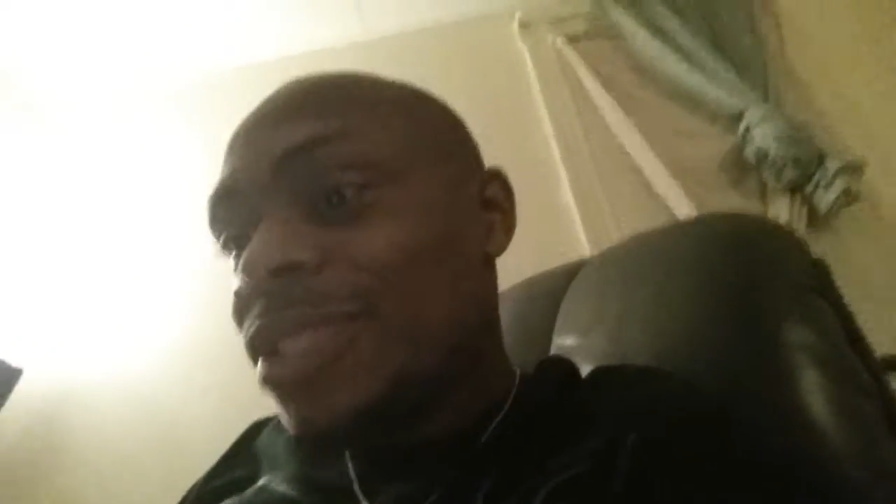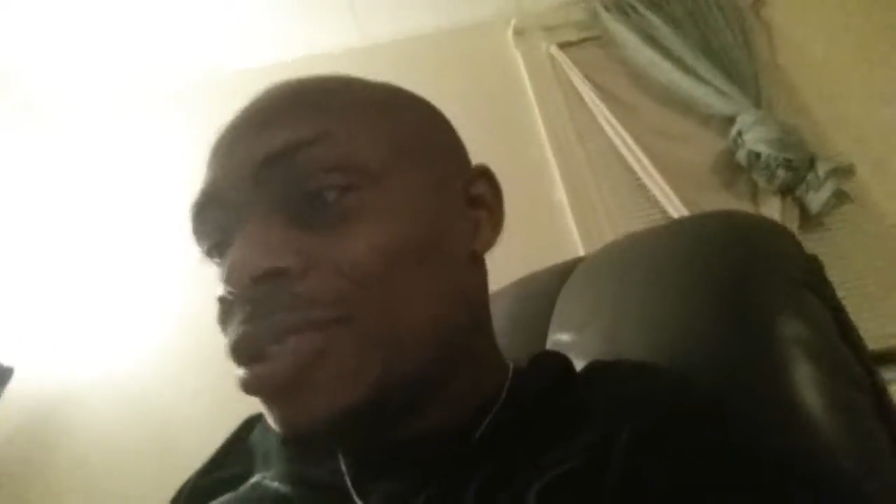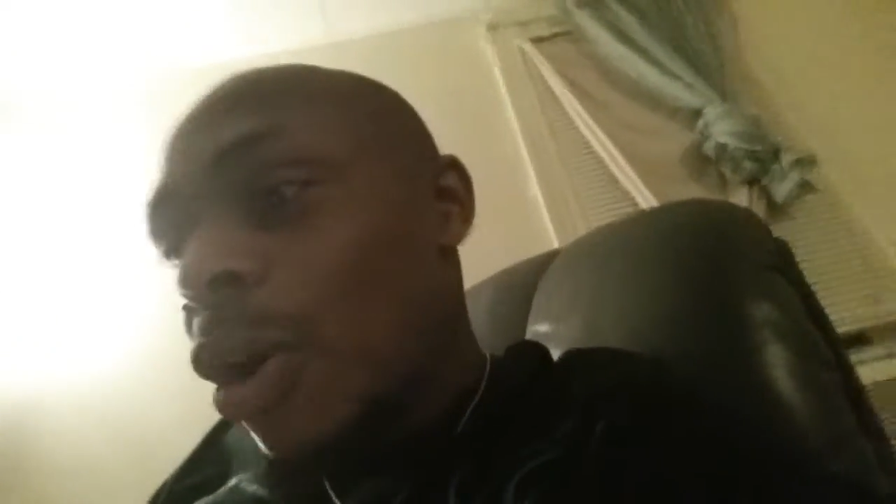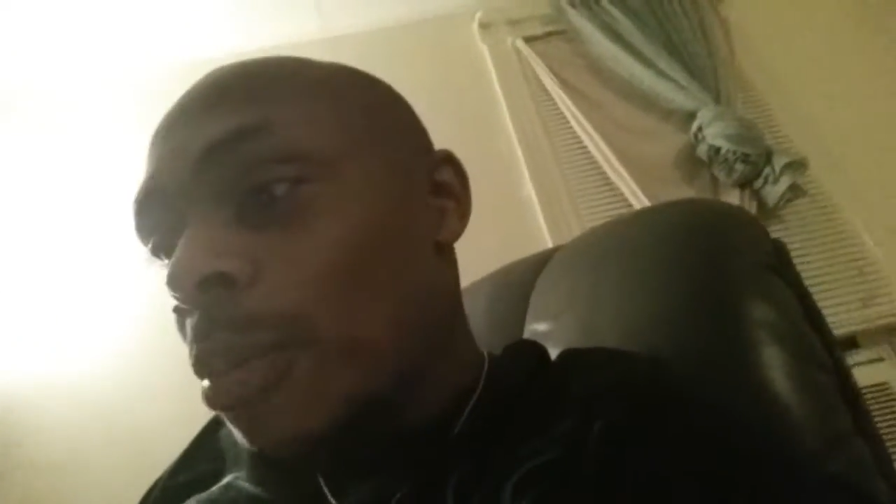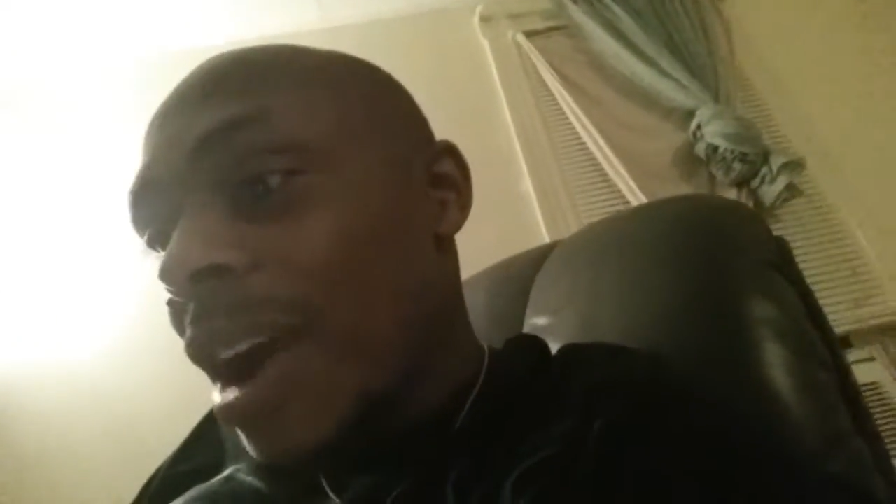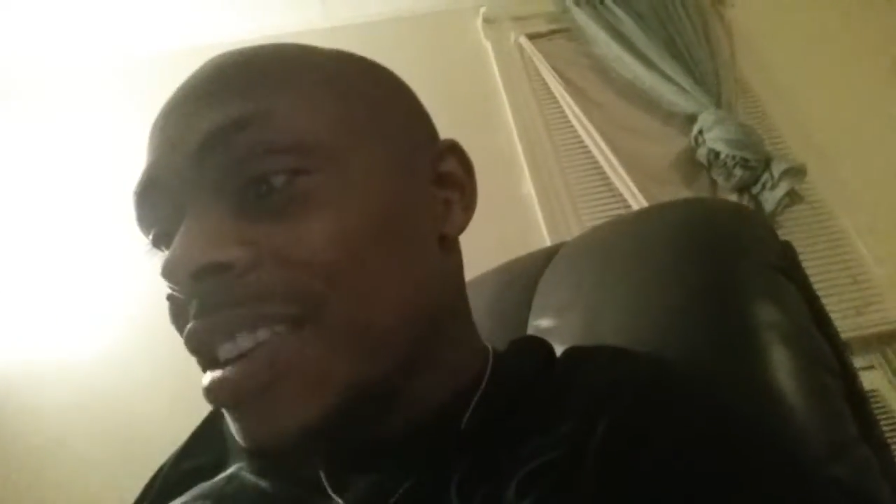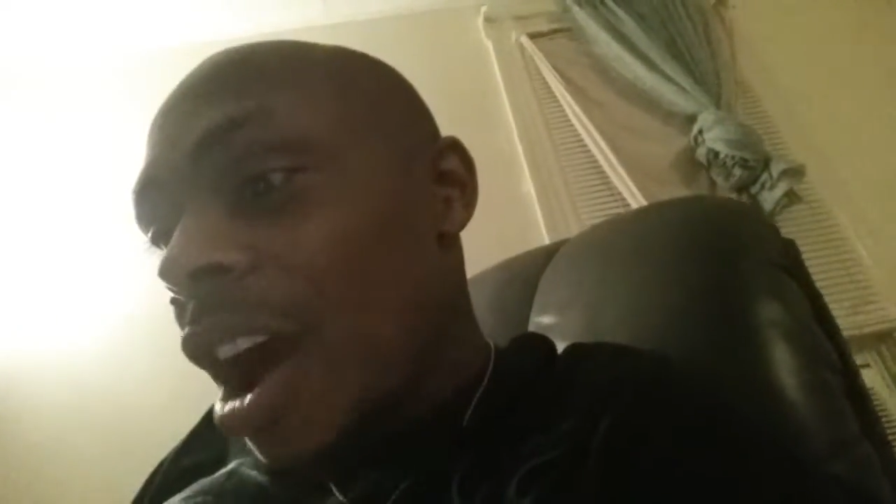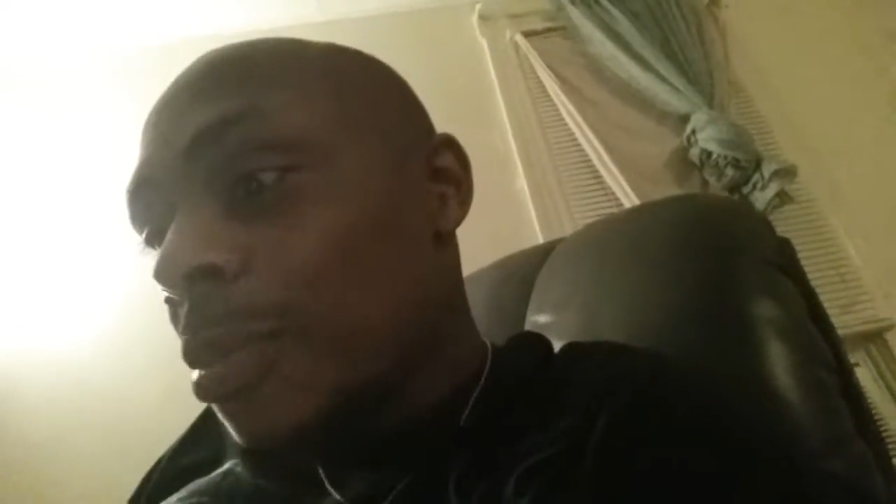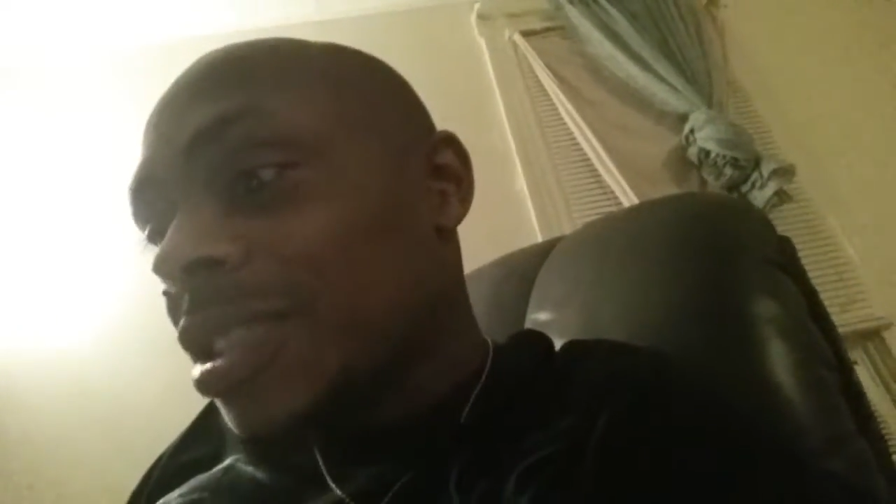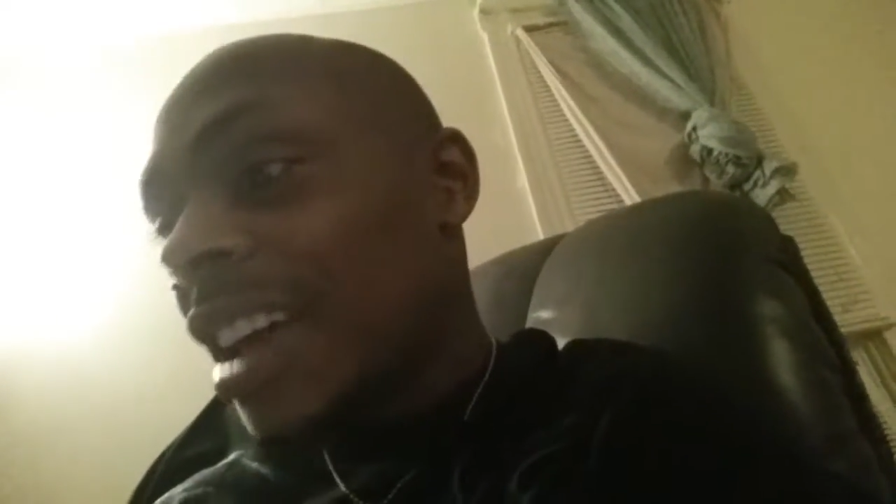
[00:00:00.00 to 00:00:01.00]
So right
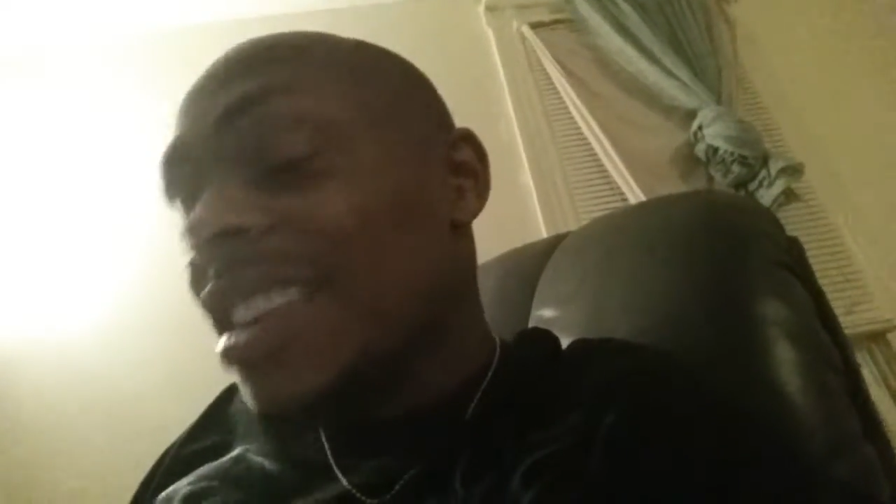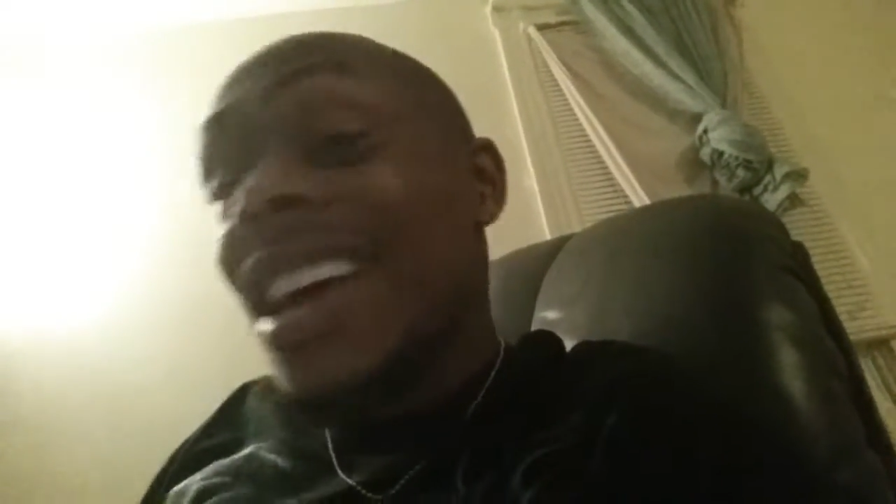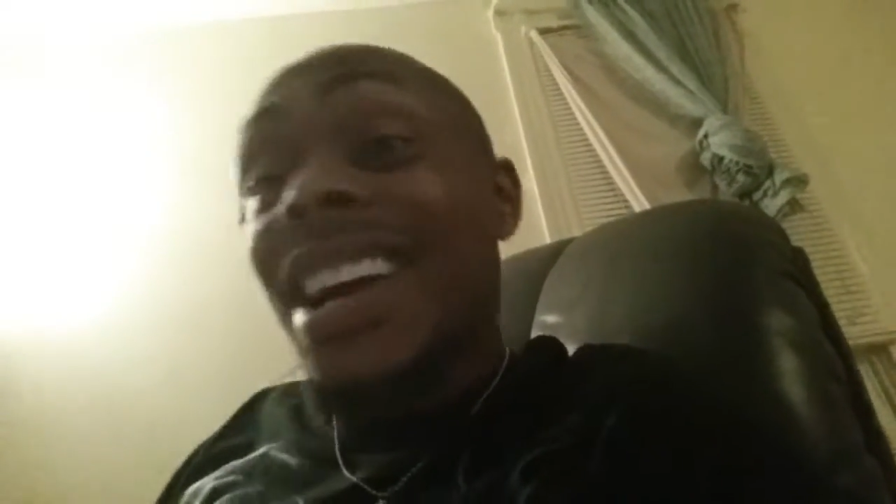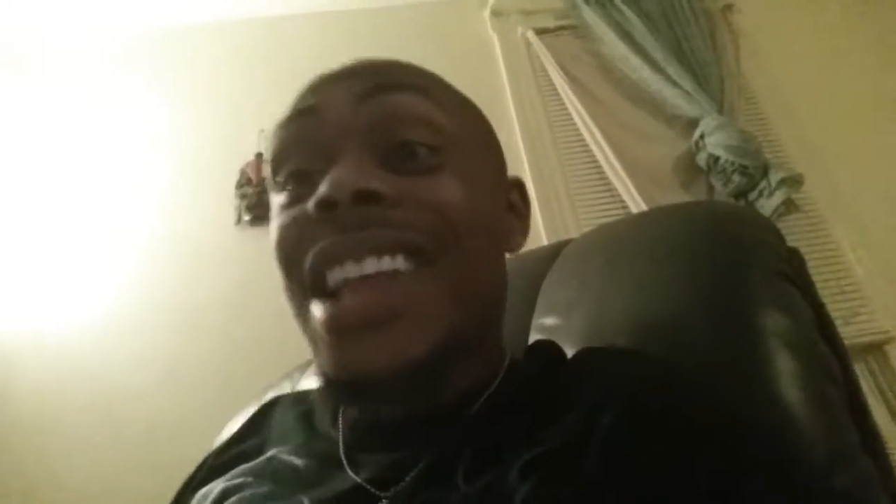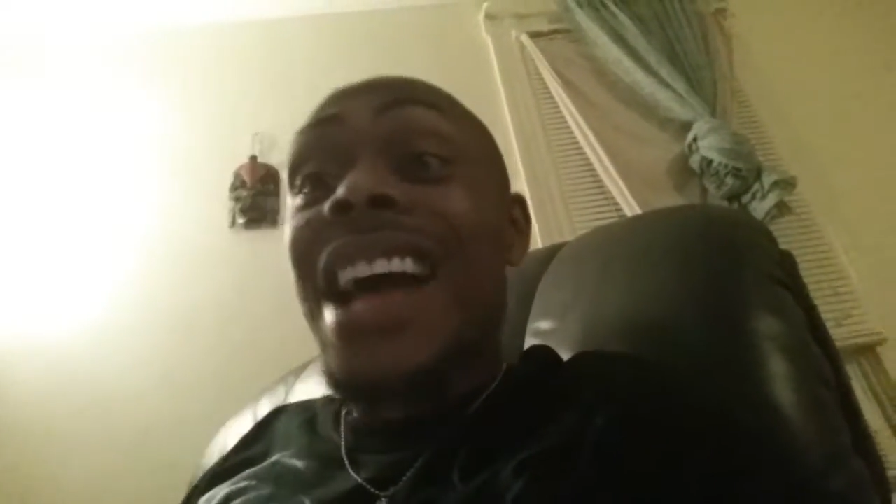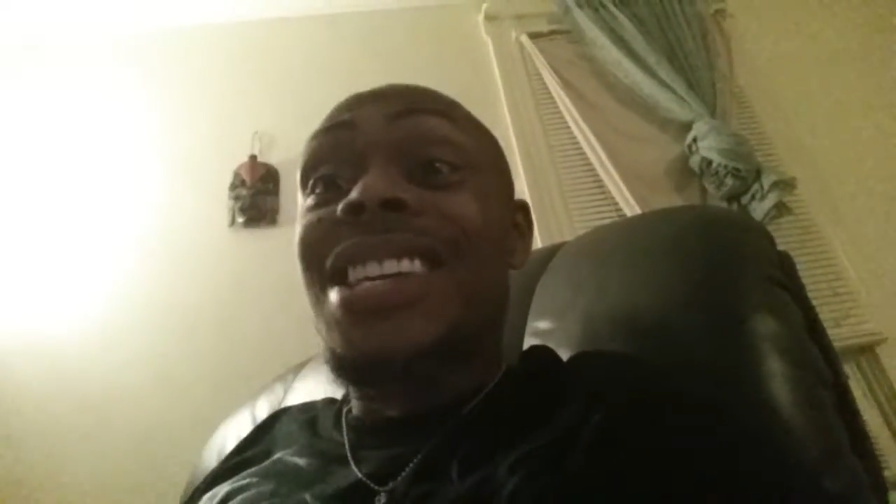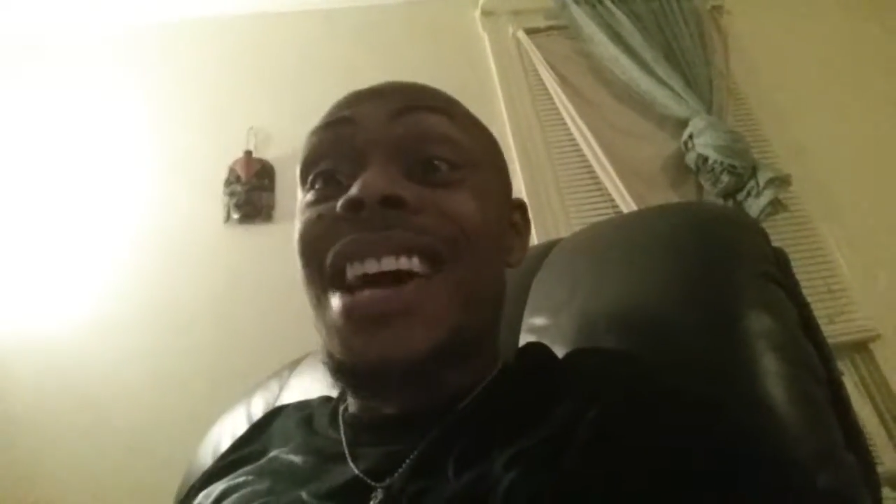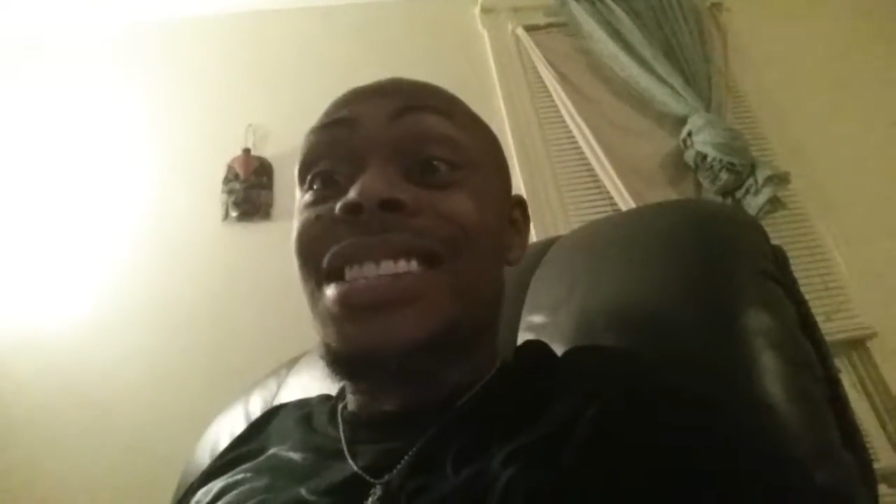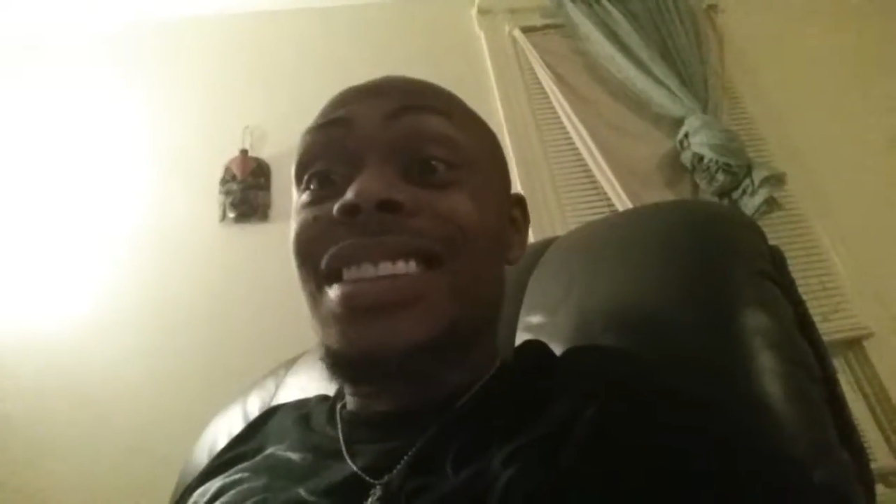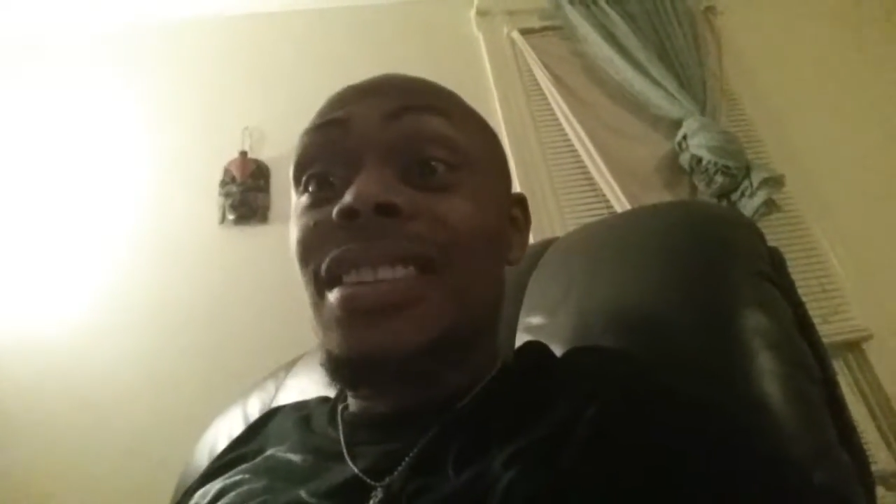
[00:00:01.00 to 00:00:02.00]
now, I'm going to say Nikola
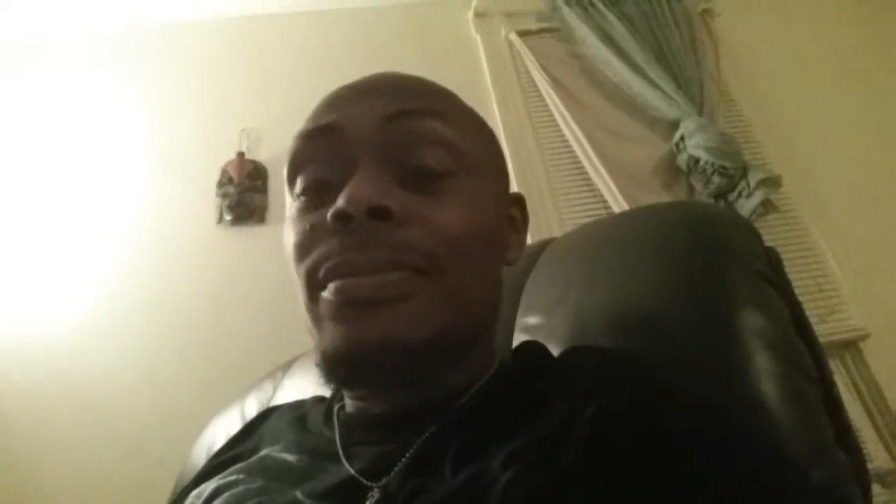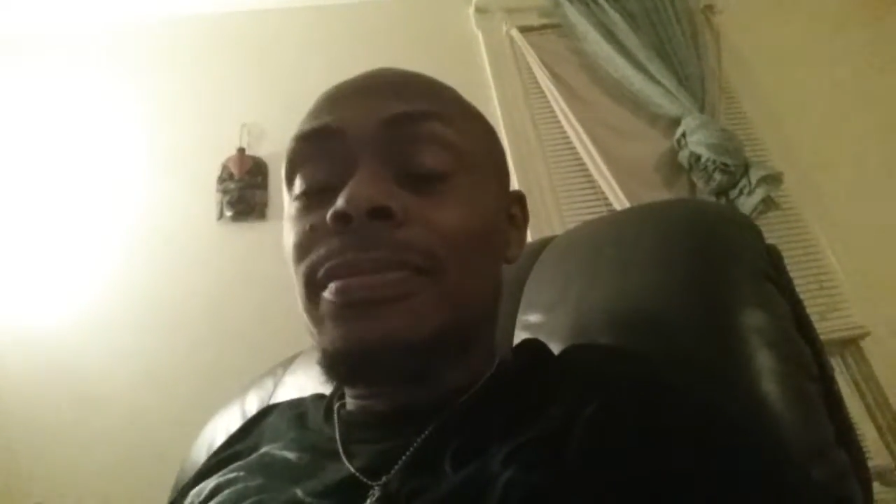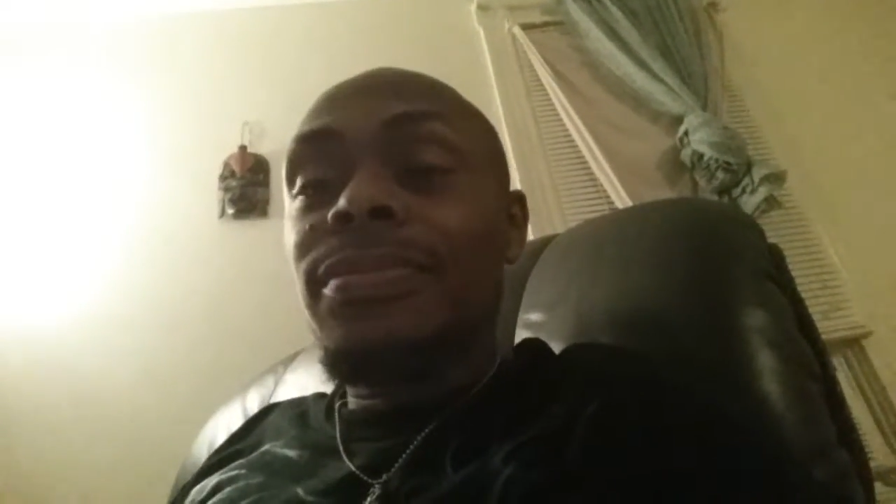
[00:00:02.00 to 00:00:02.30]
Tesla.